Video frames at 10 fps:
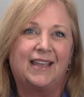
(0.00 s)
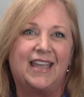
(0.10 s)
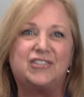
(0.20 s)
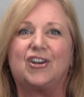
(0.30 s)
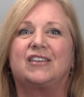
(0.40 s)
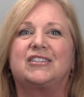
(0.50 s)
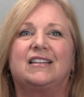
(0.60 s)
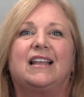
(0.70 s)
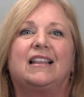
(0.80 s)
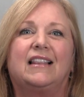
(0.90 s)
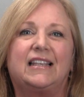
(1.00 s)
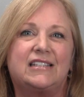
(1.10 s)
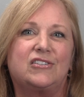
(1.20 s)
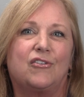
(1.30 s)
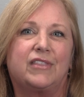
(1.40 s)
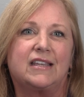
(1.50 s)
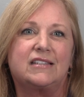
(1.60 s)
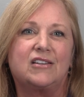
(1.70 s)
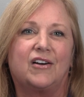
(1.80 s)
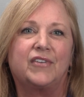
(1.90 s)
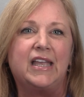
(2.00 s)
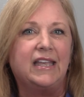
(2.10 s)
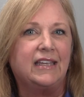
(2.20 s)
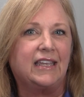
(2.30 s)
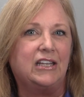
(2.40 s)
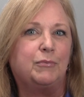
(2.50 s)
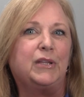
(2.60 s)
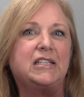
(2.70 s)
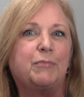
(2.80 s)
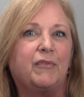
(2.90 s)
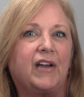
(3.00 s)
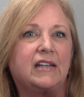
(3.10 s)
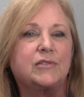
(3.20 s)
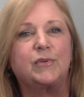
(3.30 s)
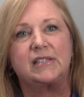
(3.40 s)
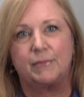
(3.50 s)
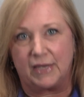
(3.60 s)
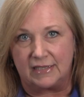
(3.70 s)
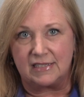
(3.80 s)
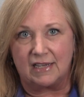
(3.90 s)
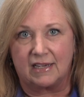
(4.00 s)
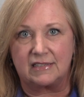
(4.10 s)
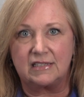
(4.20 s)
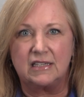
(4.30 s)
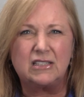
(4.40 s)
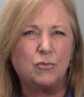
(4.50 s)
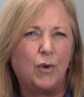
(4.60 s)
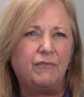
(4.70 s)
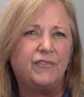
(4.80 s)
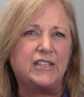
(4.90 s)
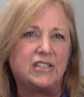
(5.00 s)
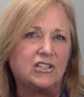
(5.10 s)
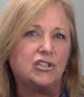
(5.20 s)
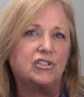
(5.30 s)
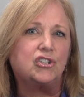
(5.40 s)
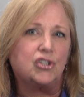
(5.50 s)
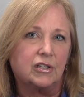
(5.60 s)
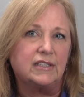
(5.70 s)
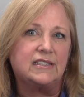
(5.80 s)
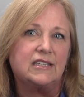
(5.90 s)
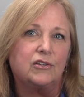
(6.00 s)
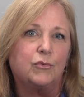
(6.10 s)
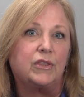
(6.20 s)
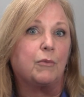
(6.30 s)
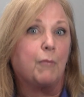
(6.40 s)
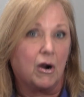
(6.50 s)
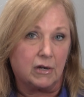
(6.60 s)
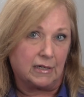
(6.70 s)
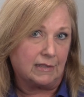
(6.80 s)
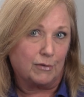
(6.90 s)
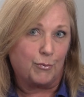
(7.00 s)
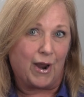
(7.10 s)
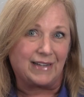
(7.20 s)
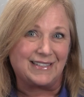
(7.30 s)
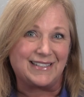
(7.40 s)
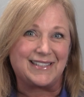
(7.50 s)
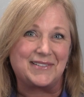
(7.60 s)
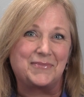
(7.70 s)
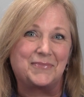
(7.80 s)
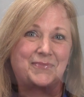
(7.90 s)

Hey, Josh, let's start things off. Can you please provide us with some insights into what physicians should consider when they're marketing their practice?